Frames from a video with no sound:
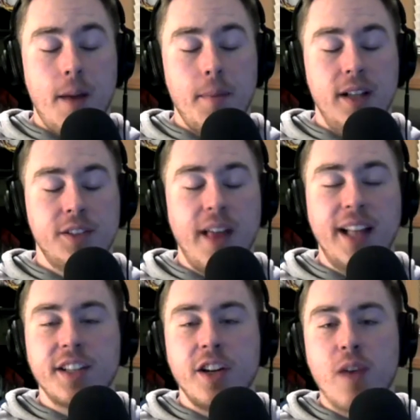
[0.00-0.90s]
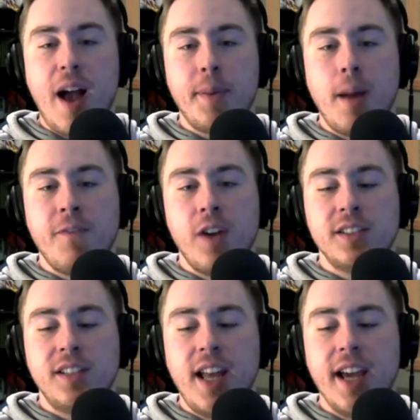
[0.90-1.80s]
So that's going to wrap it up for us
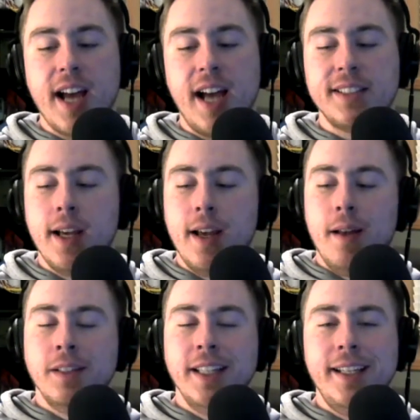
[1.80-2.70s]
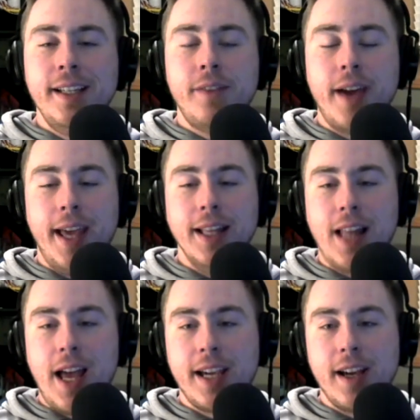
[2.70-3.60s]
today, guys. Leave a
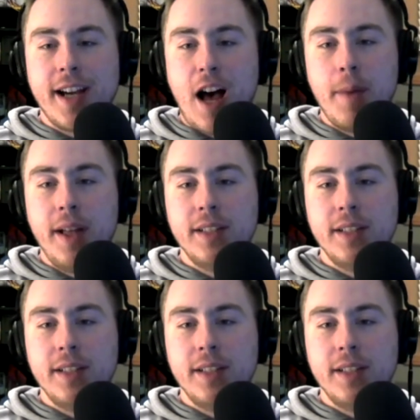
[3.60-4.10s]
like, a comment,